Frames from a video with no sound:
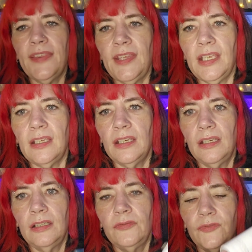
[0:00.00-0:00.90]
I think,
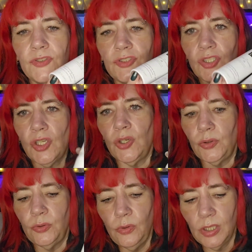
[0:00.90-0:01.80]
for
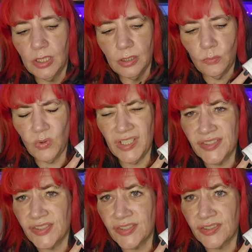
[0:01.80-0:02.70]
two
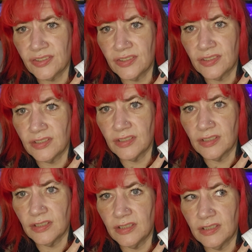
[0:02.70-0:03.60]
was,
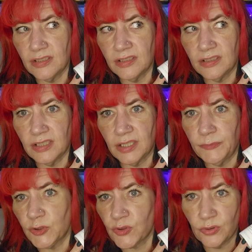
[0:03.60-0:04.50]
I'm
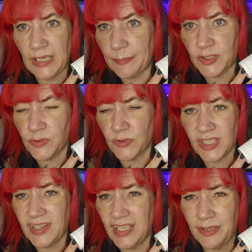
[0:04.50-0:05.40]
not sure how much it was.
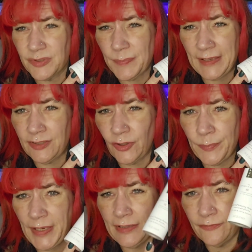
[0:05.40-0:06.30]
I think it was about
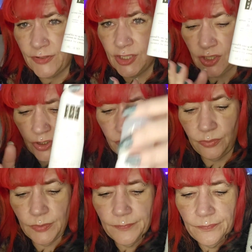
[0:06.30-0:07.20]
£9 for the two.